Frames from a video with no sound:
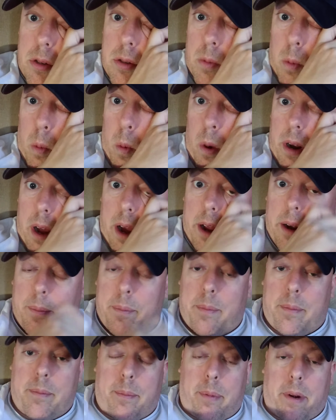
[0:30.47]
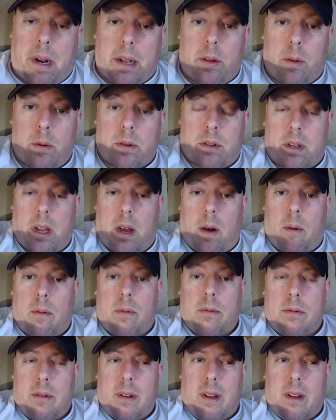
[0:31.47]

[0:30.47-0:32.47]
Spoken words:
one item, but I do sell